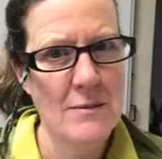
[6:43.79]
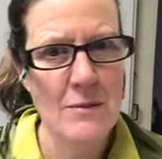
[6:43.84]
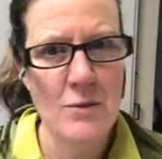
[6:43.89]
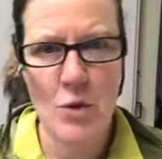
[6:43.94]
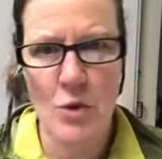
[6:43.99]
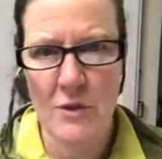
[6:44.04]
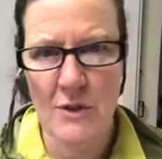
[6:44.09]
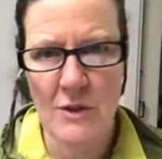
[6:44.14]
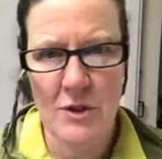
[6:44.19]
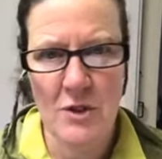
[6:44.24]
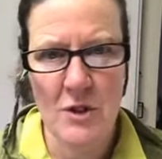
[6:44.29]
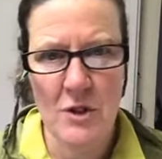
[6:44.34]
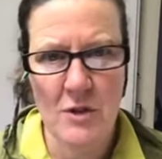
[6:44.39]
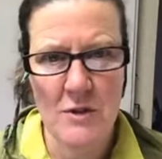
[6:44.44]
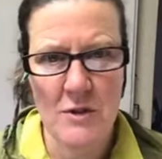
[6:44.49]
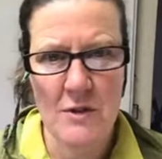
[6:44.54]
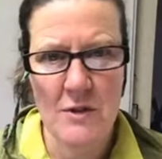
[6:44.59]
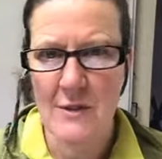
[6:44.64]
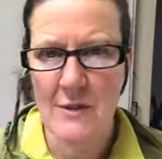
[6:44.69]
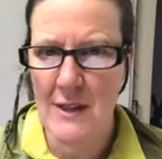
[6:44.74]
Door is
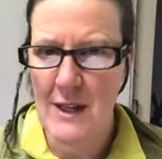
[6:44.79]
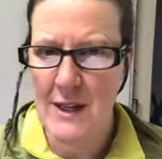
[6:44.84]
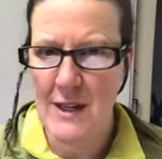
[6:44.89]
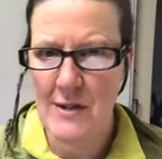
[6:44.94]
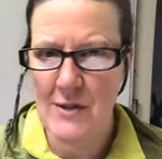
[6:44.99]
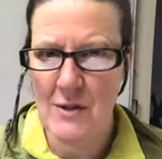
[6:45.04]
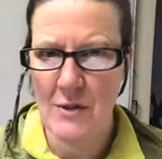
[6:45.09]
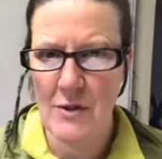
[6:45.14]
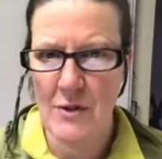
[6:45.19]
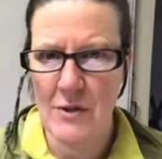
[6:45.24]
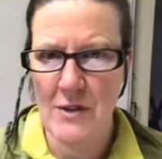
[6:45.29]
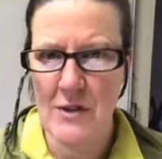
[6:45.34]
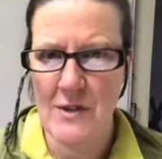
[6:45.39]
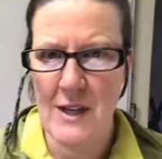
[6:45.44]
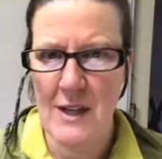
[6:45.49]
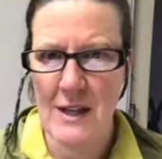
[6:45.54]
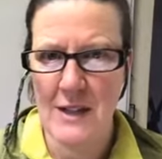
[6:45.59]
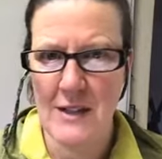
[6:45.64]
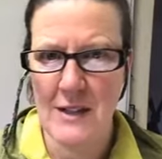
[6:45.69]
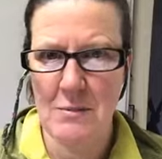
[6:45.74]
shut, cat's on the other
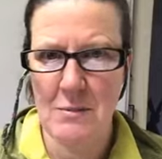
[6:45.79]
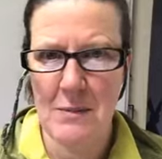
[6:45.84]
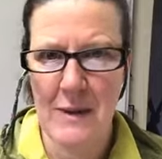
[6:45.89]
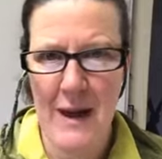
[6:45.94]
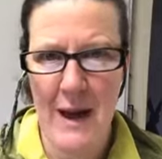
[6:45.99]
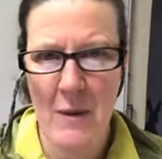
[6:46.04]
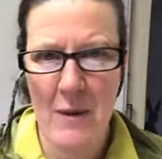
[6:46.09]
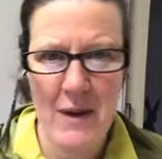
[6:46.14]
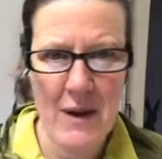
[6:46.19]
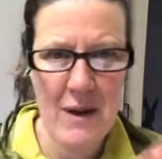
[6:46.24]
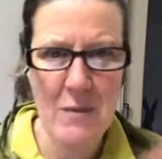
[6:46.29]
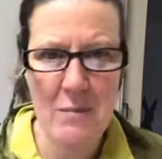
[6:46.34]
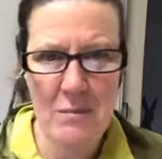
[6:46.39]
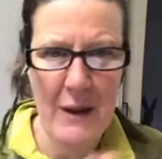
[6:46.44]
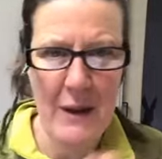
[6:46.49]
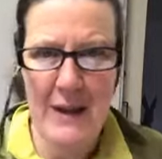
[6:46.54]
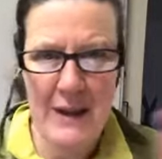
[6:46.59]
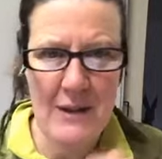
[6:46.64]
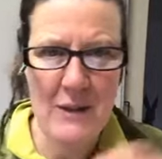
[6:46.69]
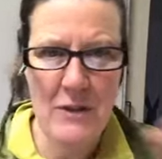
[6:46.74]
side, meowing,
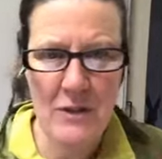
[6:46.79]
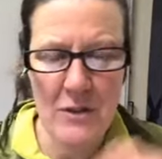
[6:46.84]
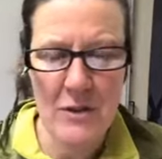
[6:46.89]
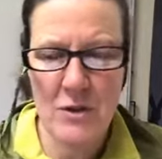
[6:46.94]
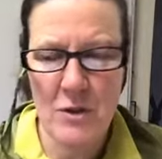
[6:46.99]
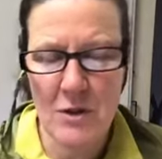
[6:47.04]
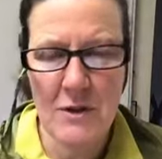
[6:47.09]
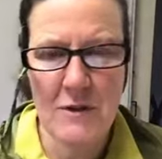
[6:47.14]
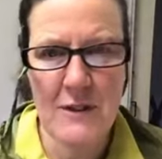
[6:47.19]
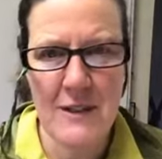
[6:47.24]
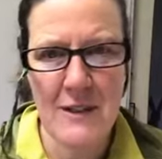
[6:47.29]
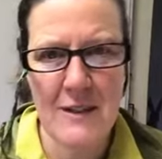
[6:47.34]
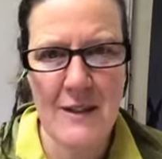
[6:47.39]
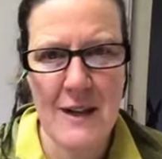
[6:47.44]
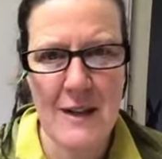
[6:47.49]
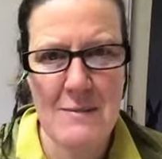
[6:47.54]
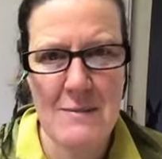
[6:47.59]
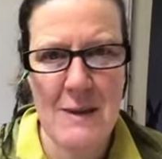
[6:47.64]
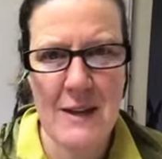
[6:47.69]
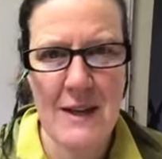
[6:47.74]
banging on the door if anything
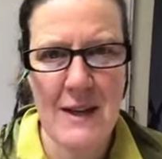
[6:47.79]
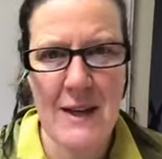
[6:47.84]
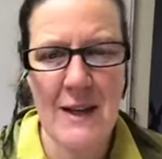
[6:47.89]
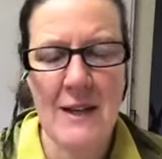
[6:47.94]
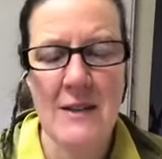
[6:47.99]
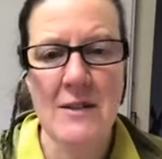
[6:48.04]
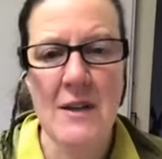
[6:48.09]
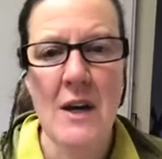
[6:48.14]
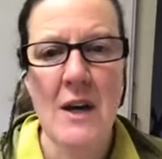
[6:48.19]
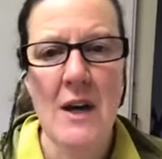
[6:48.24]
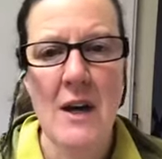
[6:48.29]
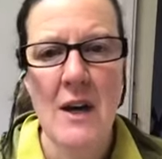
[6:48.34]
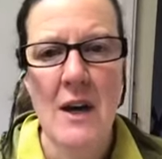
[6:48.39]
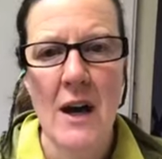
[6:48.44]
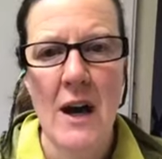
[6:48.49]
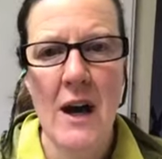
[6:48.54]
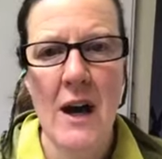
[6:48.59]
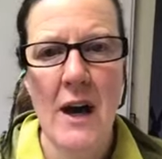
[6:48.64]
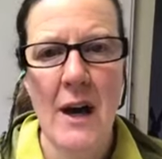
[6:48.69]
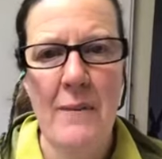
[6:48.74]
like my cat,
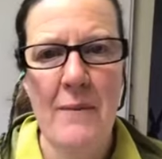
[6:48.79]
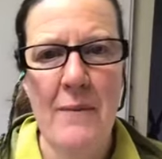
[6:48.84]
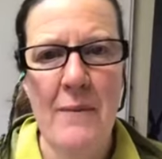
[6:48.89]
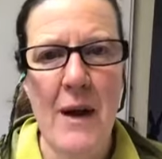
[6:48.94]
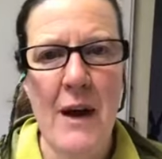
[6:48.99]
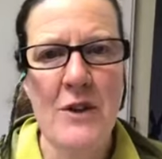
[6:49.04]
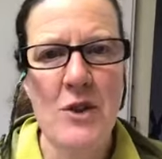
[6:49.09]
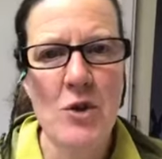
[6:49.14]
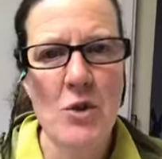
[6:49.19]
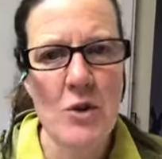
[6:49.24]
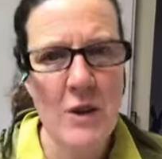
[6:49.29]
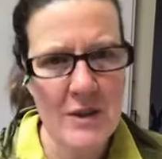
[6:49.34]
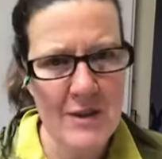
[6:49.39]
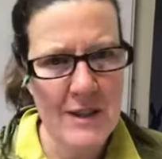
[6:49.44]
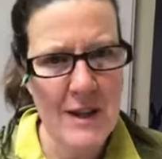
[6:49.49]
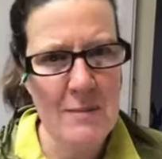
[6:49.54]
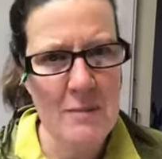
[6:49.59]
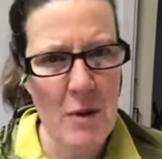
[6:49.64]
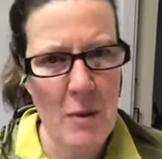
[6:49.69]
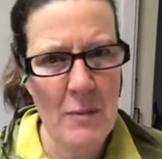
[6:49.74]
and you're going
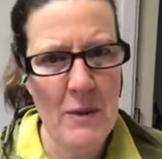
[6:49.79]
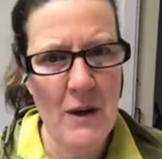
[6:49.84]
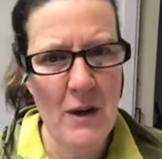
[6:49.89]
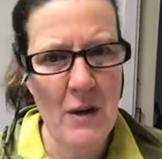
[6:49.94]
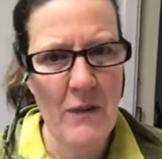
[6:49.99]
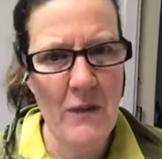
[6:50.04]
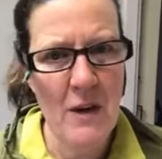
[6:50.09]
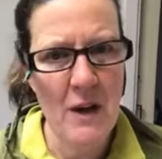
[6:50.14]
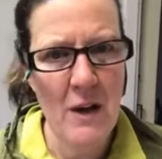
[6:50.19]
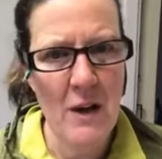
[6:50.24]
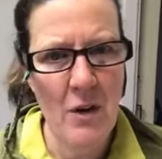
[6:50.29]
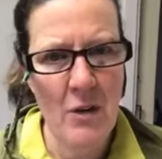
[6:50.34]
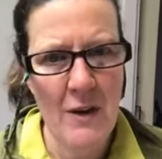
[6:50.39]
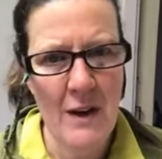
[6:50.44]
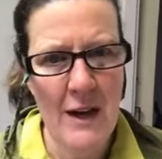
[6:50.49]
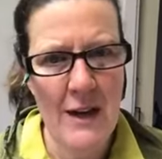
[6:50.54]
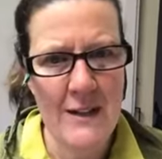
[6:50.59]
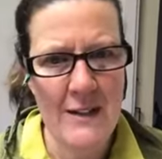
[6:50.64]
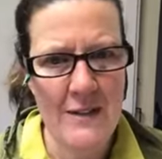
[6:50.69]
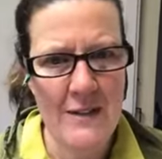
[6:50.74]
to get puppy on the long
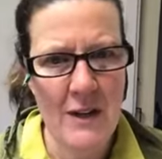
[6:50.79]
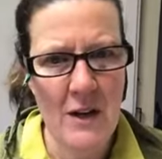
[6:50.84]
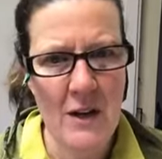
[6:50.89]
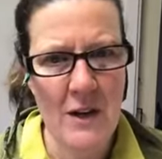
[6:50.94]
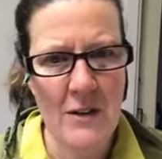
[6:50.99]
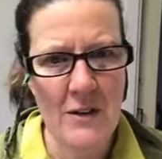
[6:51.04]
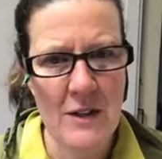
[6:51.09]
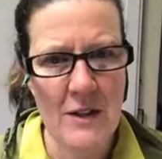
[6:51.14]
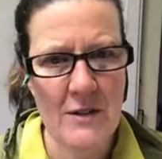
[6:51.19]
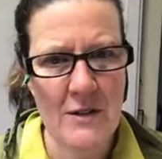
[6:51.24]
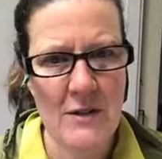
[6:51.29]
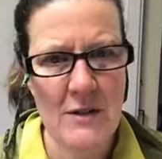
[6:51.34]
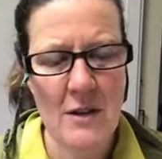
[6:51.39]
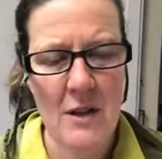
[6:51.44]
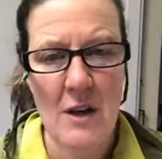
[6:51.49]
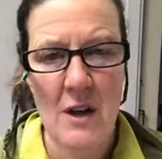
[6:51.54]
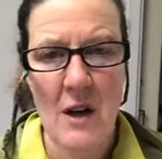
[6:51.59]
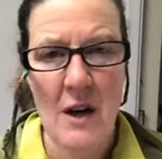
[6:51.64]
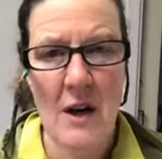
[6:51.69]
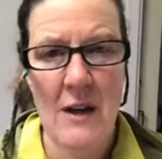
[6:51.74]
line and the harness.
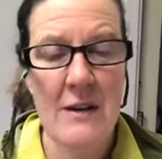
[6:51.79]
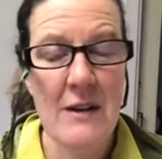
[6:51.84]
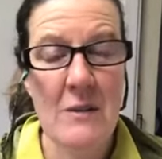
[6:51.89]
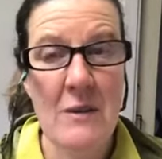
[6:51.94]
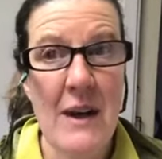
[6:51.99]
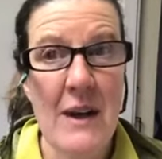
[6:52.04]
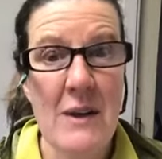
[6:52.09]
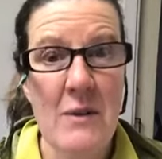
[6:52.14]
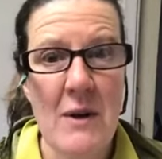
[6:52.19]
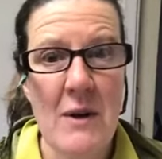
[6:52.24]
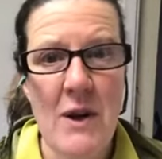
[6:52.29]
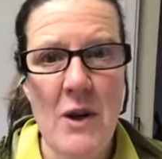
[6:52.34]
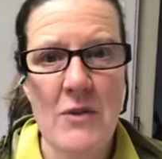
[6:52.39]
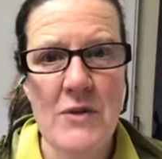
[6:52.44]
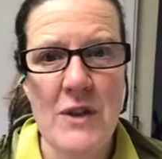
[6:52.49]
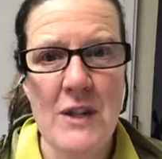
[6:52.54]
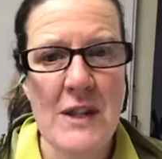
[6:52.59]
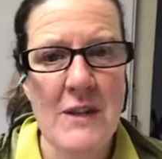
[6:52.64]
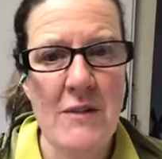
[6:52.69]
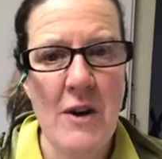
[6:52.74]
And now I quite
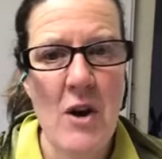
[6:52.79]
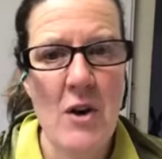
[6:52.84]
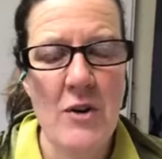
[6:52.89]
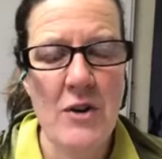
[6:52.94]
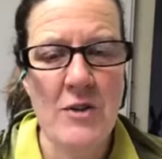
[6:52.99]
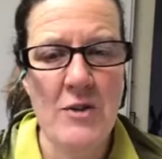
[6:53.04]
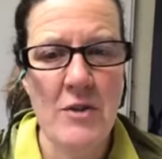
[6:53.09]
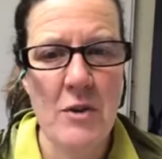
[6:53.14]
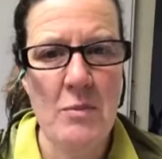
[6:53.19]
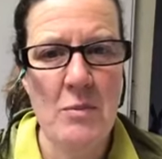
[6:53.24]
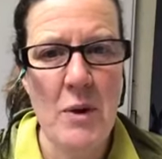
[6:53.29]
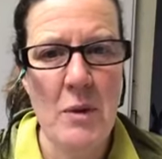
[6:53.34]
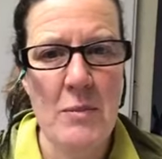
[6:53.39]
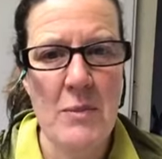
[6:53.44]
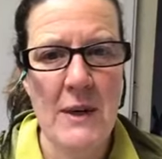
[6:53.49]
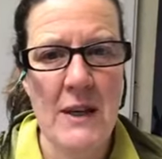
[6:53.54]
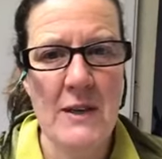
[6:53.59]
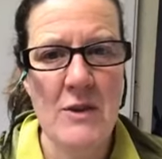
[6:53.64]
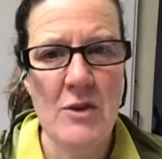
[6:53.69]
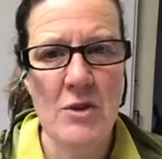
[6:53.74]
often leave a harness on
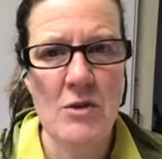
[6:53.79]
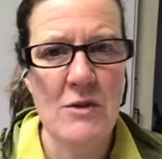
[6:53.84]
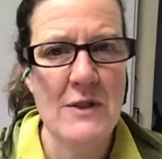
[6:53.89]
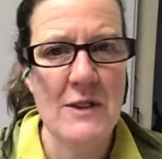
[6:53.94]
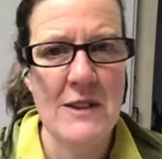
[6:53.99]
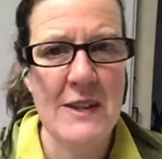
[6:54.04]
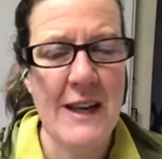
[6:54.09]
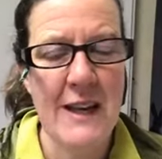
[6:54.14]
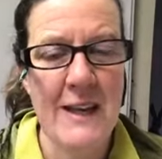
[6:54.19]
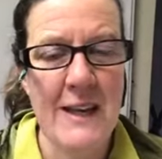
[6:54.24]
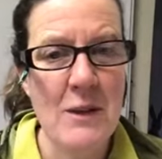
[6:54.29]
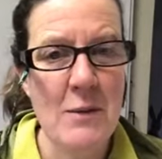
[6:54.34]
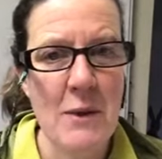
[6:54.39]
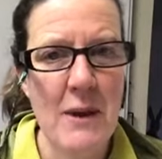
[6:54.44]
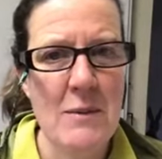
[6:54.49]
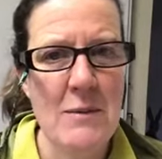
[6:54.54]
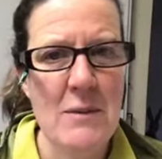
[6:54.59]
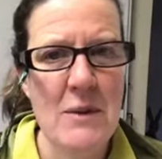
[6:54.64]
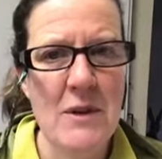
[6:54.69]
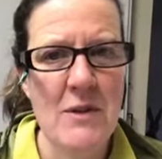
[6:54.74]
puppy during the day
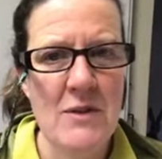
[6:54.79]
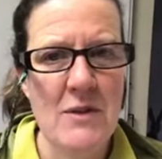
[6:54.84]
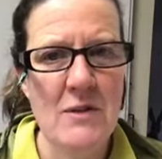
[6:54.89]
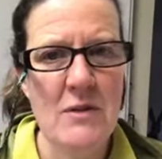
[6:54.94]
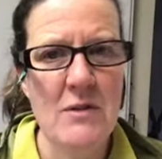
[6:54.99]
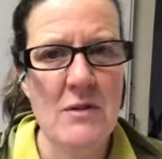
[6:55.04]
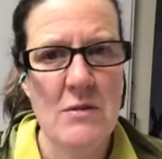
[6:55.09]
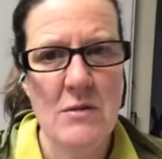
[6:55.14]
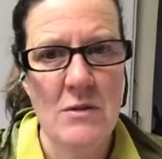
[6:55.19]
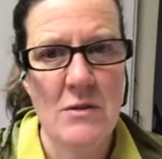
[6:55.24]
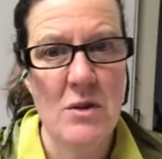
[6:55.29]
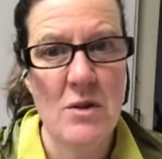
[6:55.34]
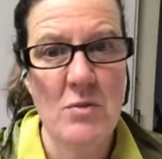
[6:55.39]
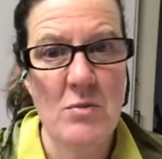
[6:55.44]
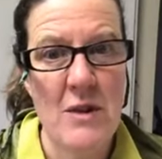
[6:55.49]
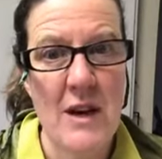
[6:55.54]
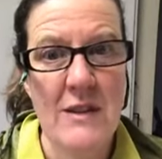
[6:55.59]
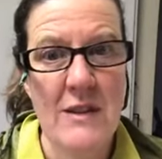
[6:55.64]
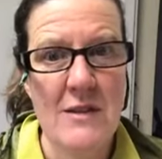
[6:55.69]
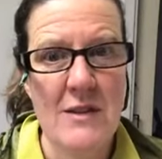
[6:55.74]
anyway, because it's good
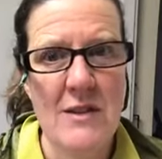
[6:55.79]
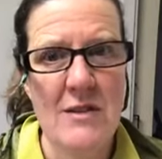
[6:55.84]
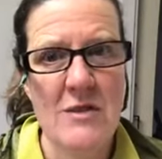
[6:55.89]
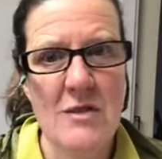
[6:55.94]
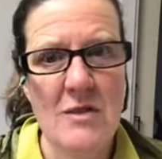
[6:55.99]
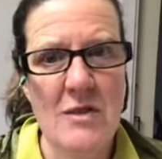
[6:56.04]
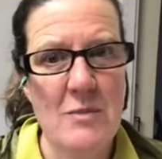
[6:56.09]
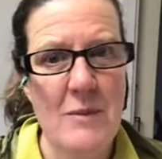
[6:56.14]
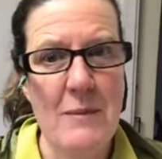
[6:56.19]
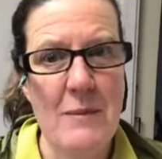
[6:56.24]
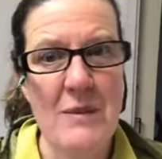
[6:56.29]
practice just to be